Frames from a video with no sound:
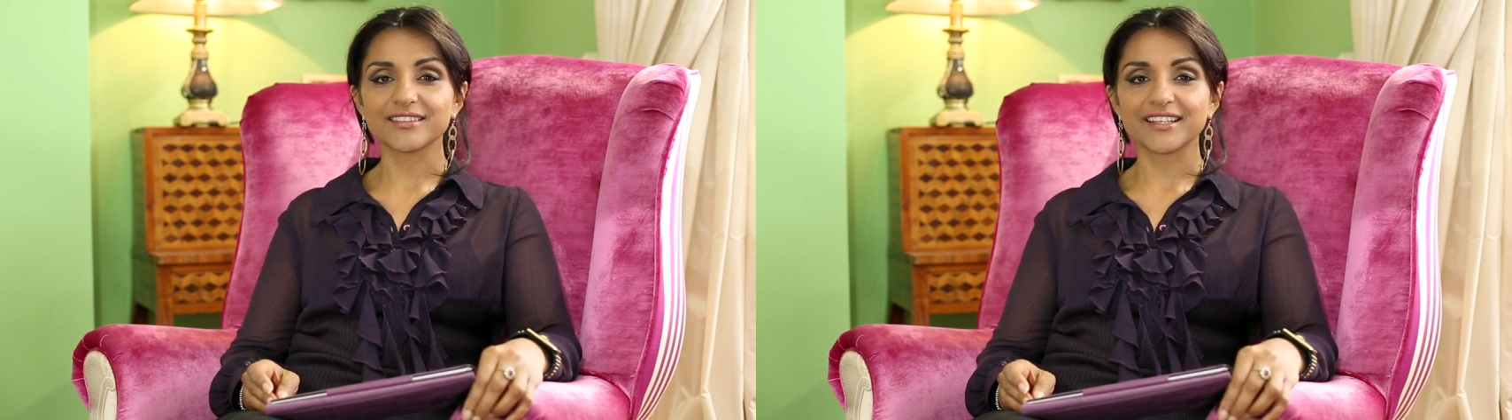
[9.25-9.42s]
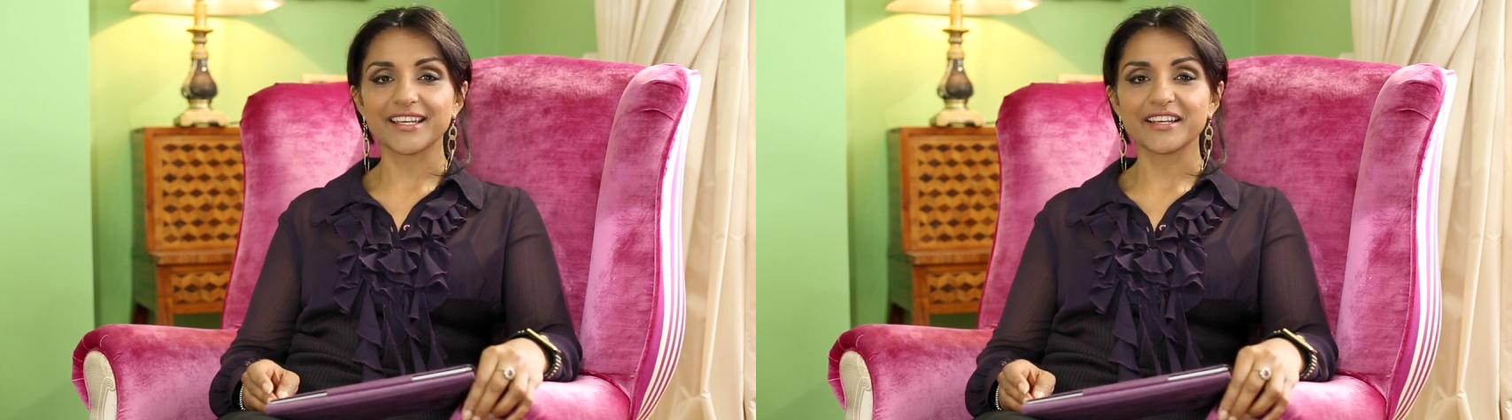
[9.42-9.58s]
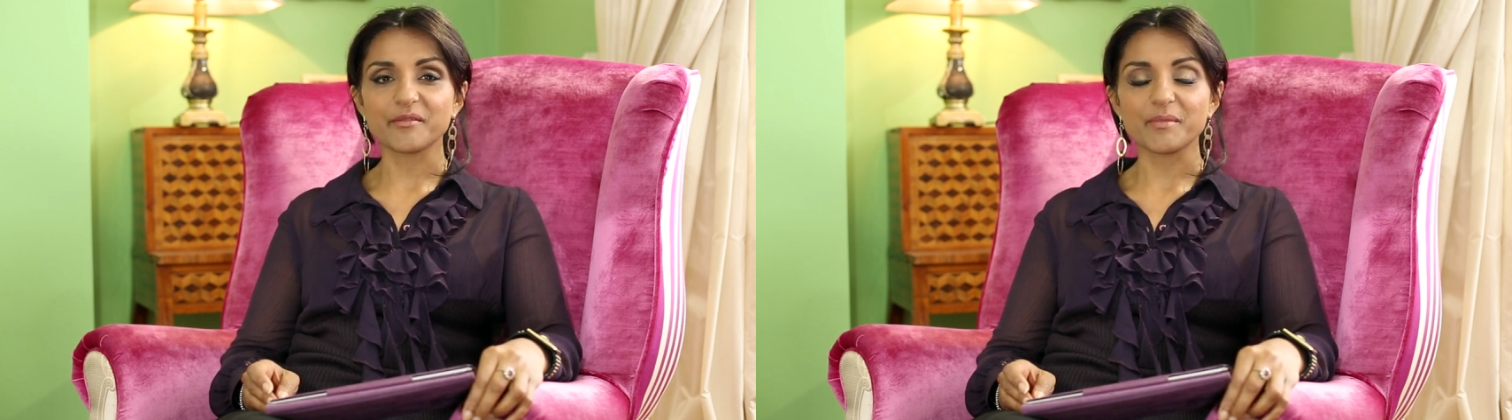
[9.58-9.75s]

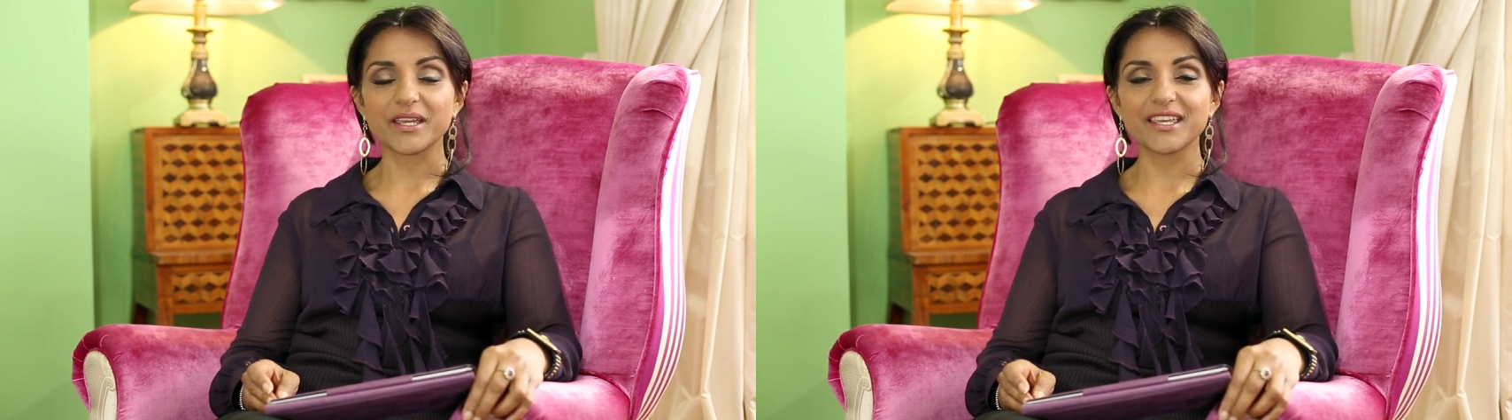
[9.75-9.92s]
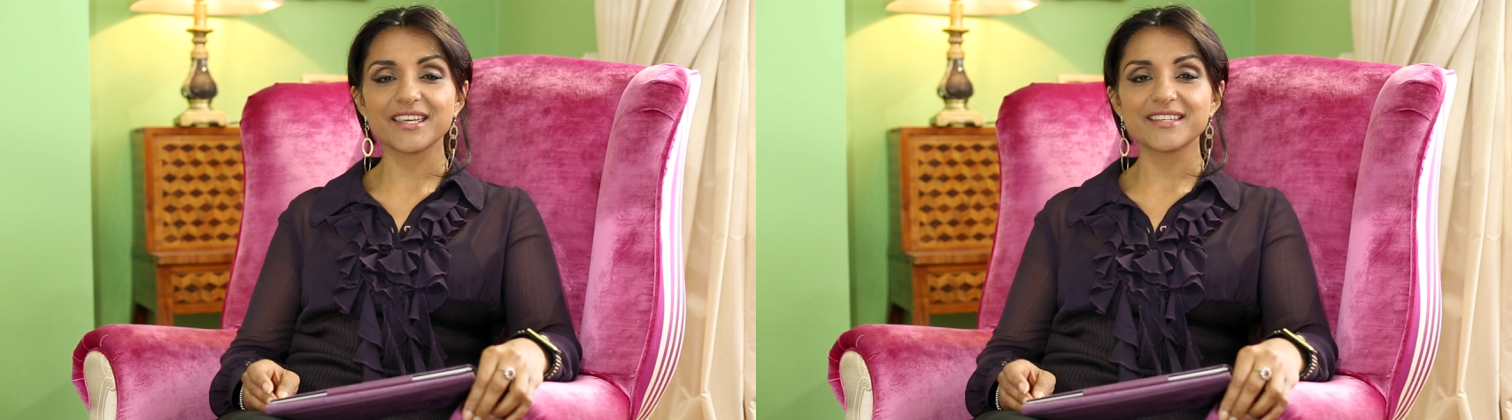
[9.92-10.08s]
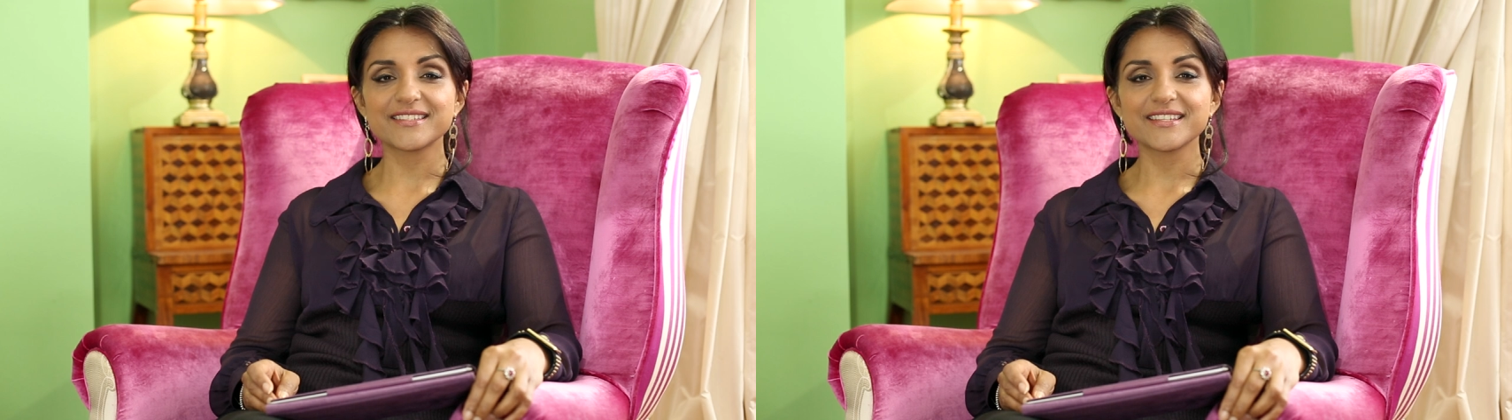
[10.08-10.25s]
thing
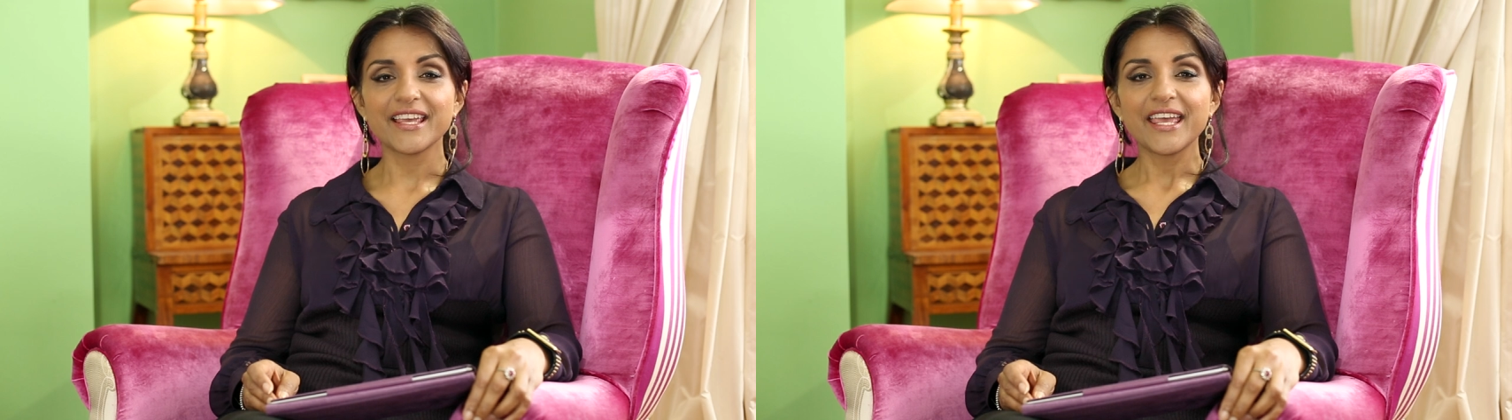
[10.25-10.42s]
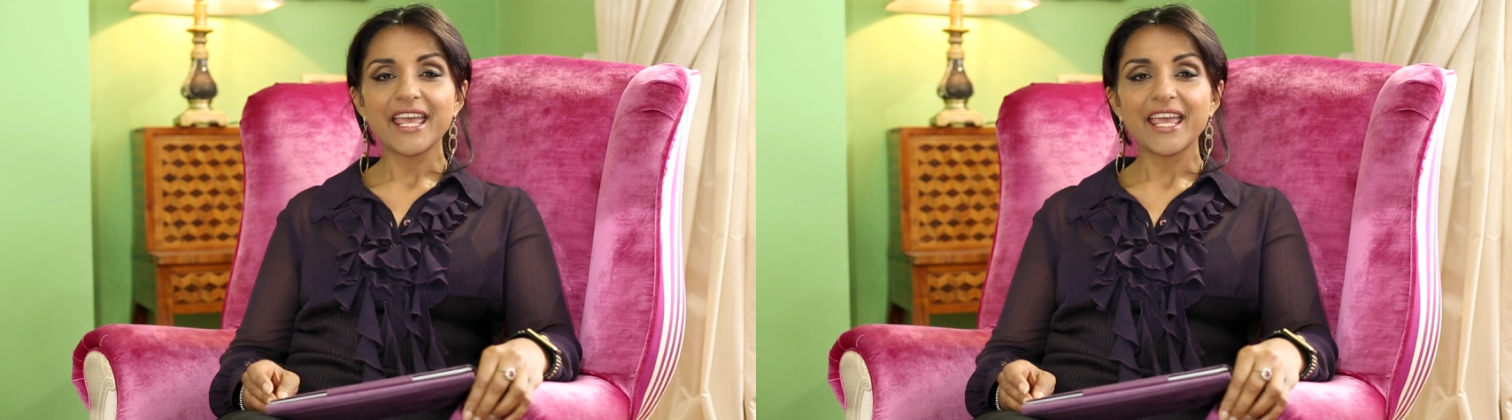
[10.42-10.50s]
because,